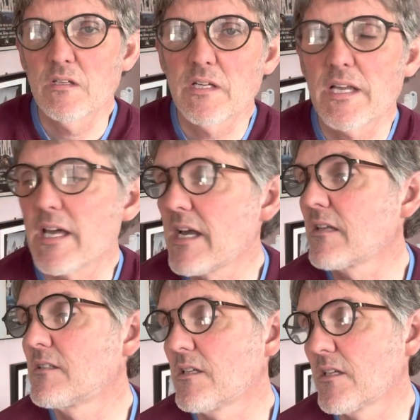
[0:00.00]
I got
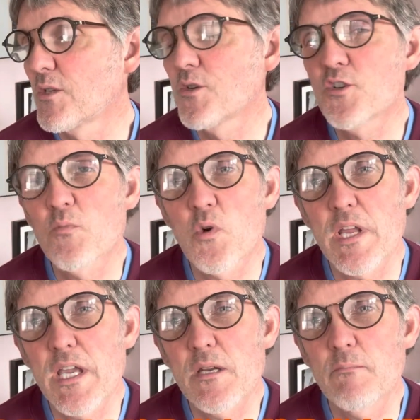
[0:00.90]
out Tertium
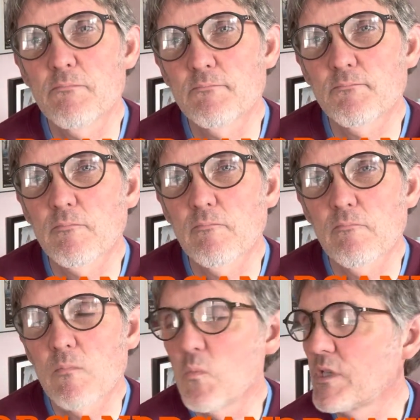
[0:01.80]
Organum,
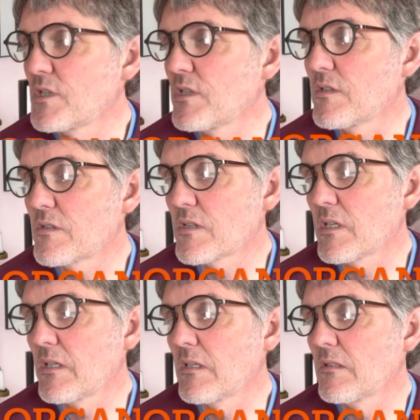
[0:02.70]
which is
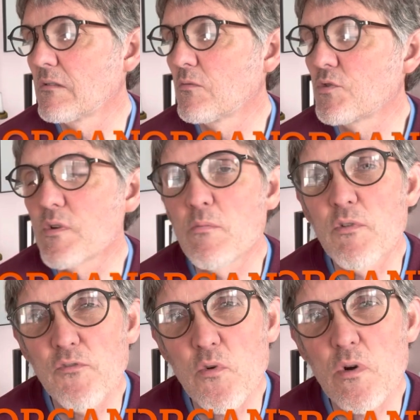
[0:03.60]
was written
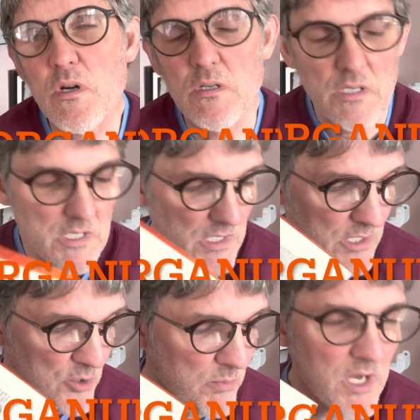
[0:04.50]
before
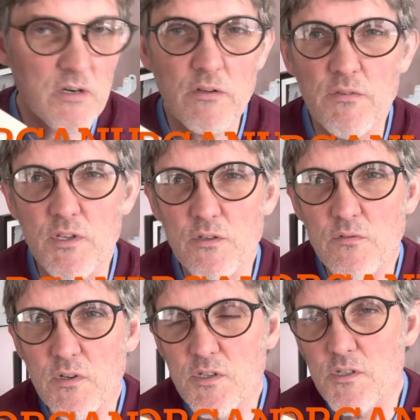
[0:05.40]
A New Model of the
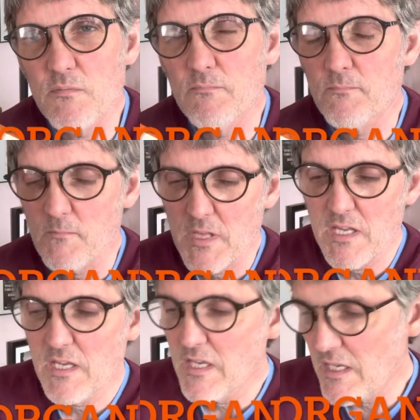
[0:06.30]
Universe.
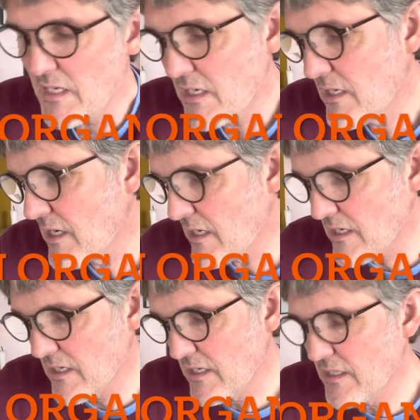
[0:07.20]
And
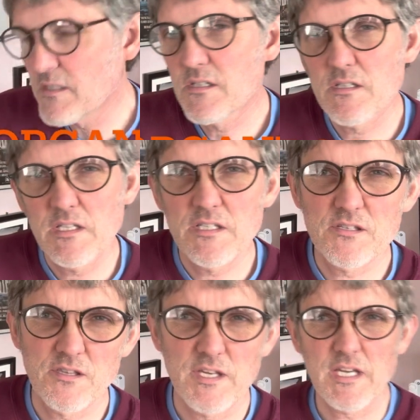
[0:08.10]
it's
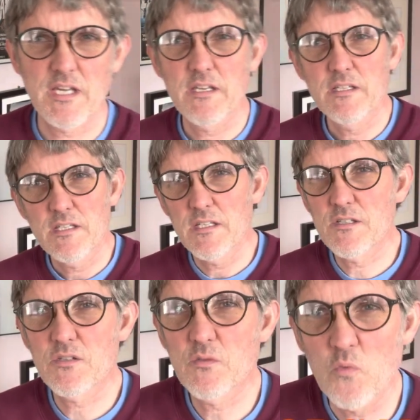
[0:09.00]
thick.
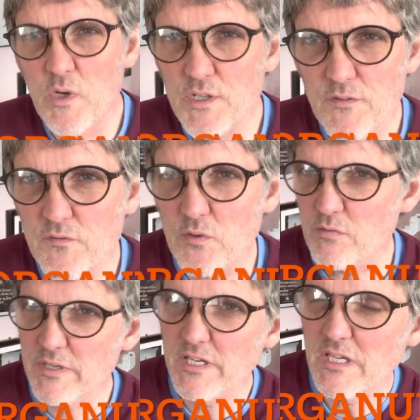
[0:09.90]
It's wonderful
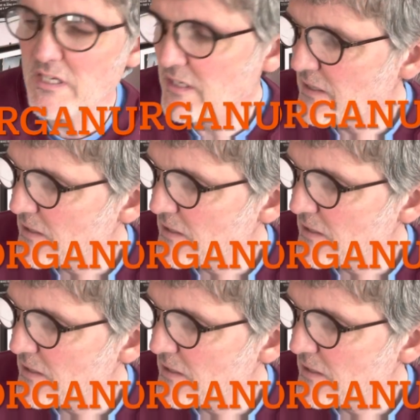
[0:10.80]
reading.